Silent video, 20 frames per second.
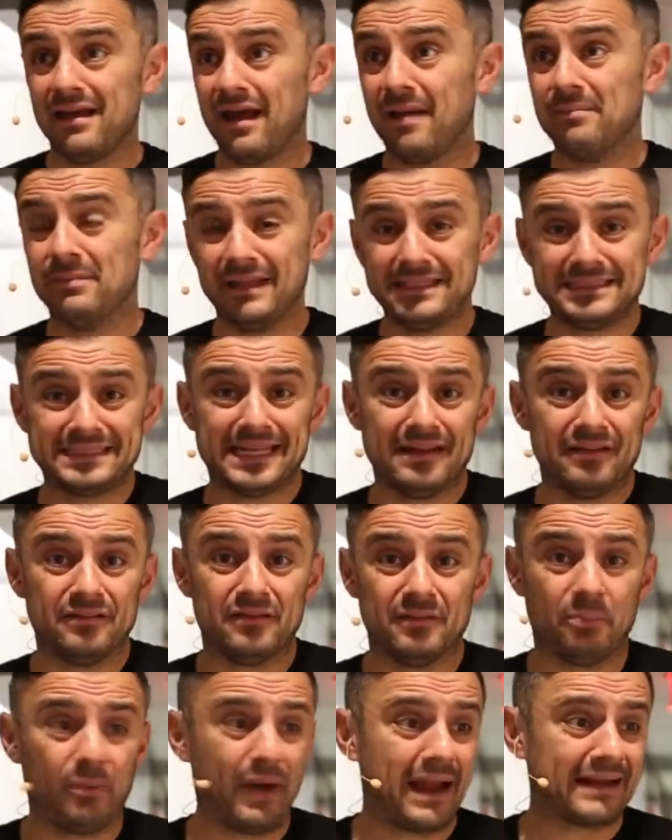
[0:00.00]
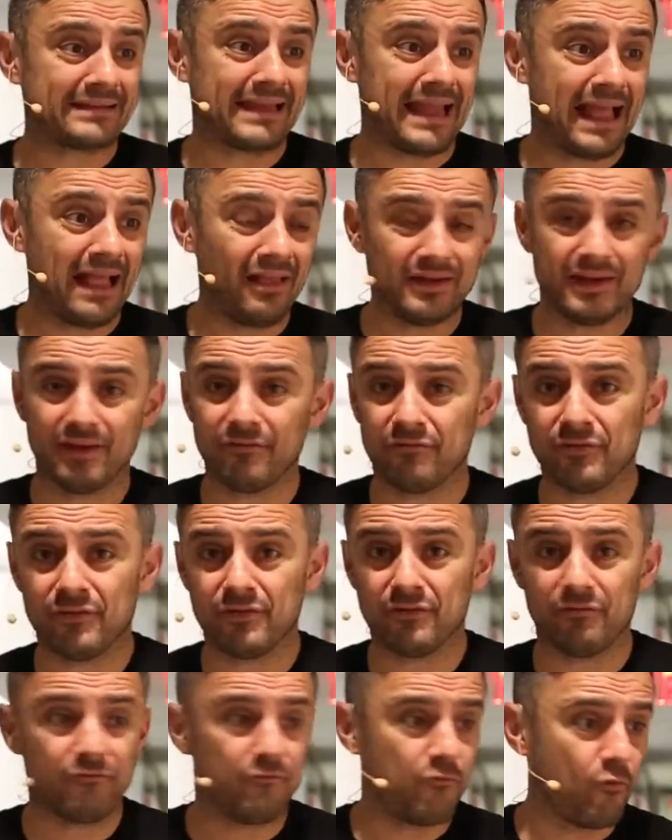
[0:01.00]
I mean, let's get into practicality for
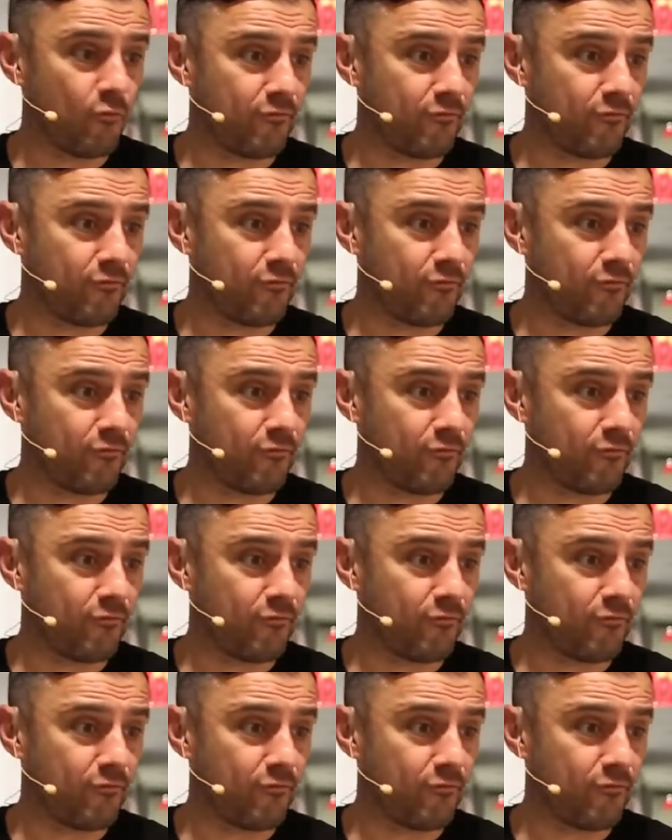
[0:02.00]
the